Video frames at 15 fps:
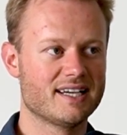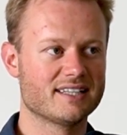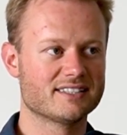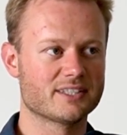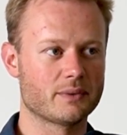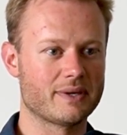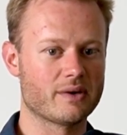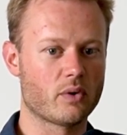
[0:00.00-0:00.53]

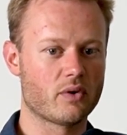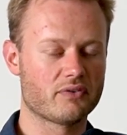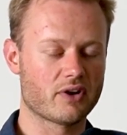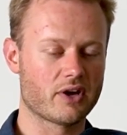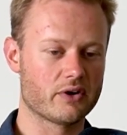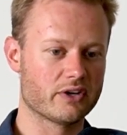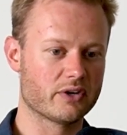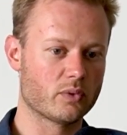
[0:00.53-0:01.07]
So we
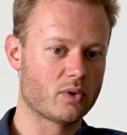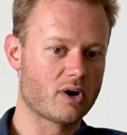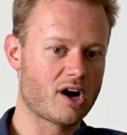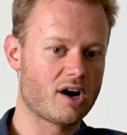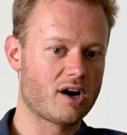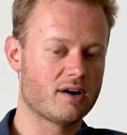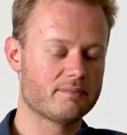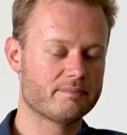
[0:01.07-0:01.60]
offloaded all
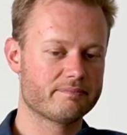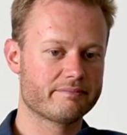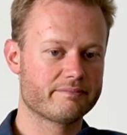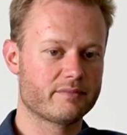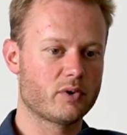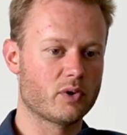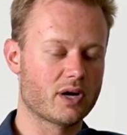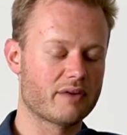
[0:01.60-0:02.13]

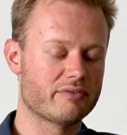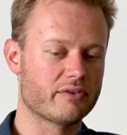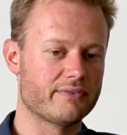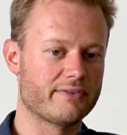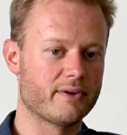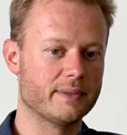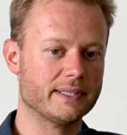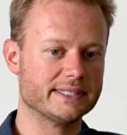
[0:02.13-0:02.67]
our
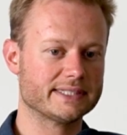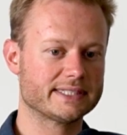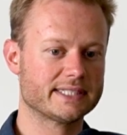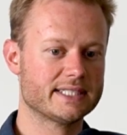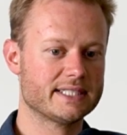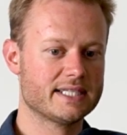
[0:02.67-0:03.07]
fulfillment.